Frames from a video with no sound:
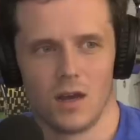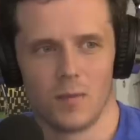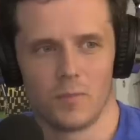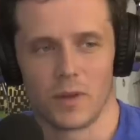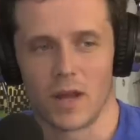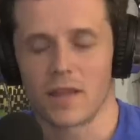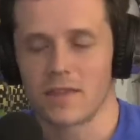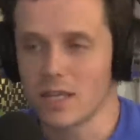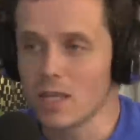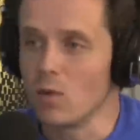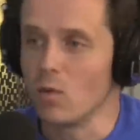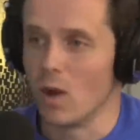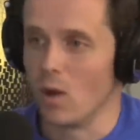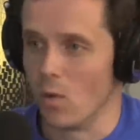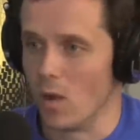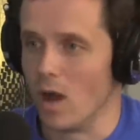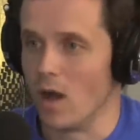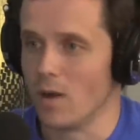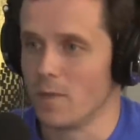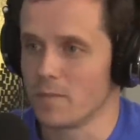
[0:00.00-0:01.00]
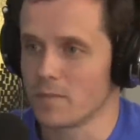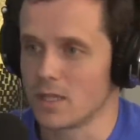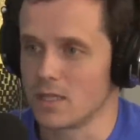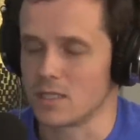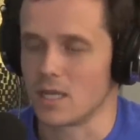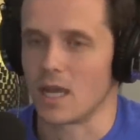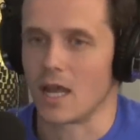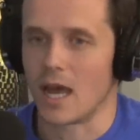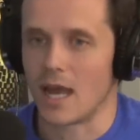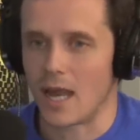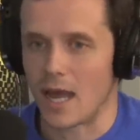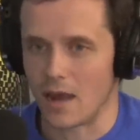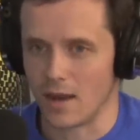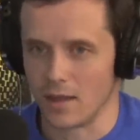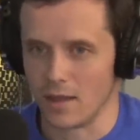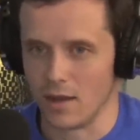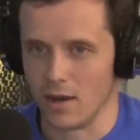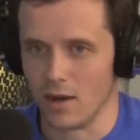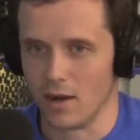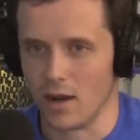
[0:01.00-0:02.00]
I think it went well, because I got out
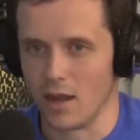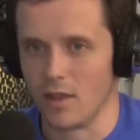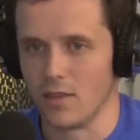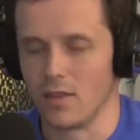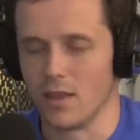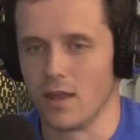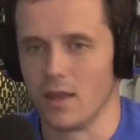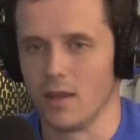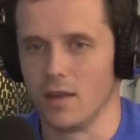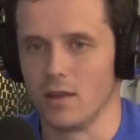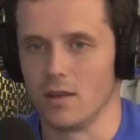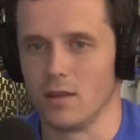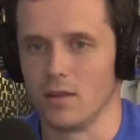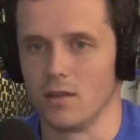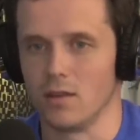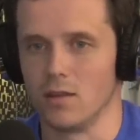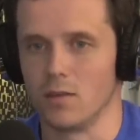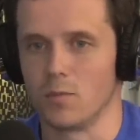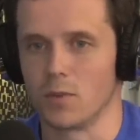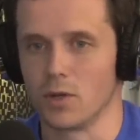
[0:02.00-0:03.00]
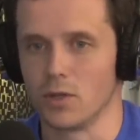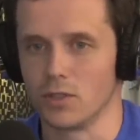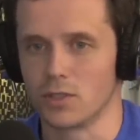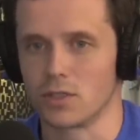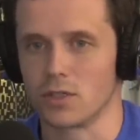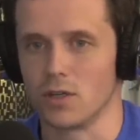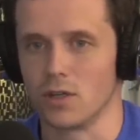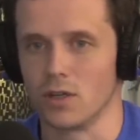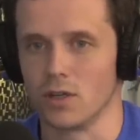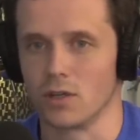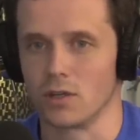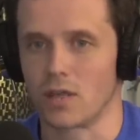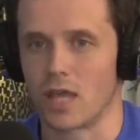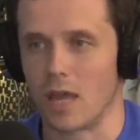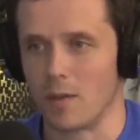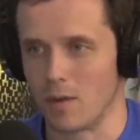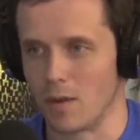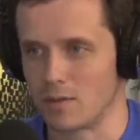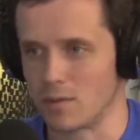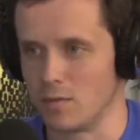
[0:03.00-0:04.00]
of there, and then the producer
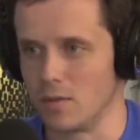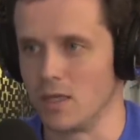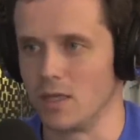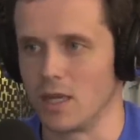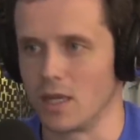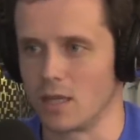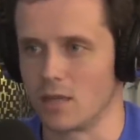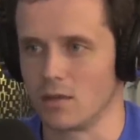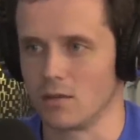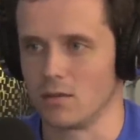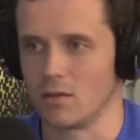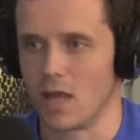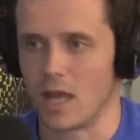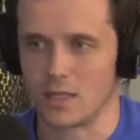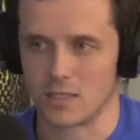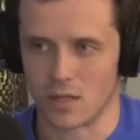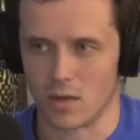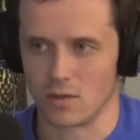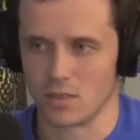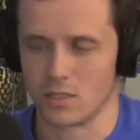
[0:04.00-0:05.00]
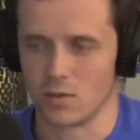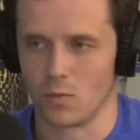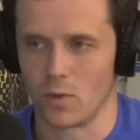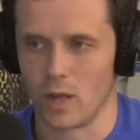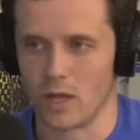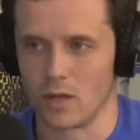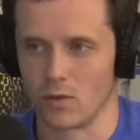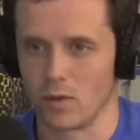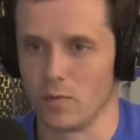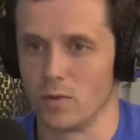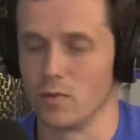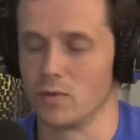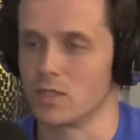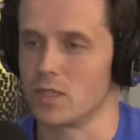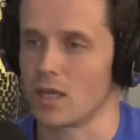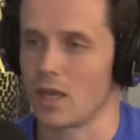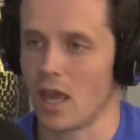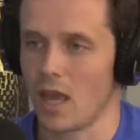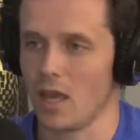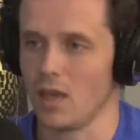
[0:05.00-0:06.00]
came up to me like as I was in the waiting room and was
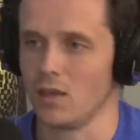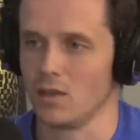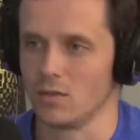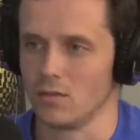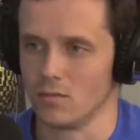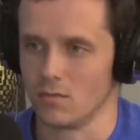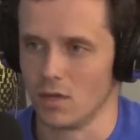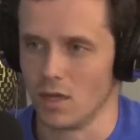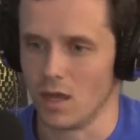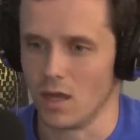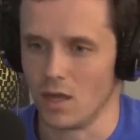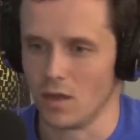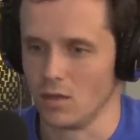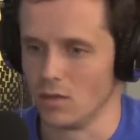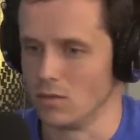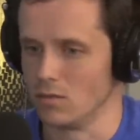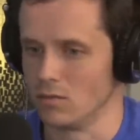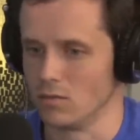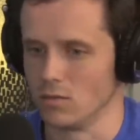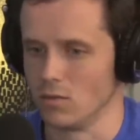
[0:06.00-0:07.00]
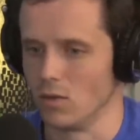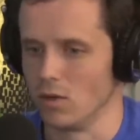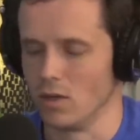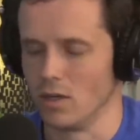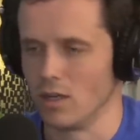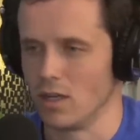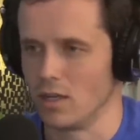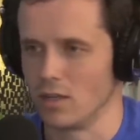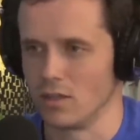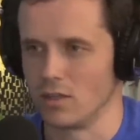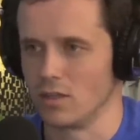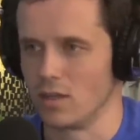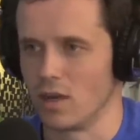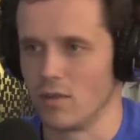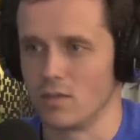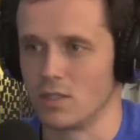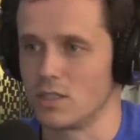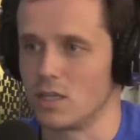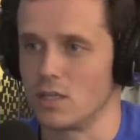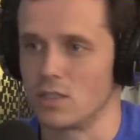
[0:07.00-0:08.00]
like, "Hey, Lauren had a good
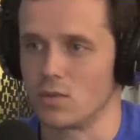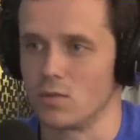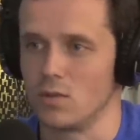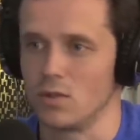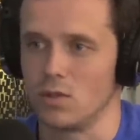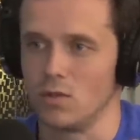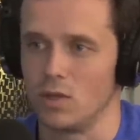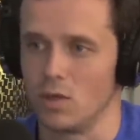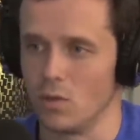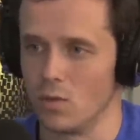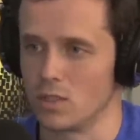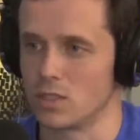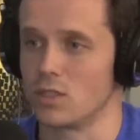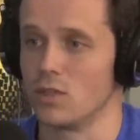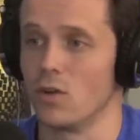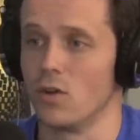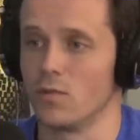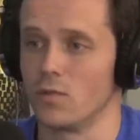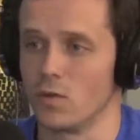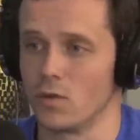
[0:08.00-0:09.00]
conversation with you. He wants to know if you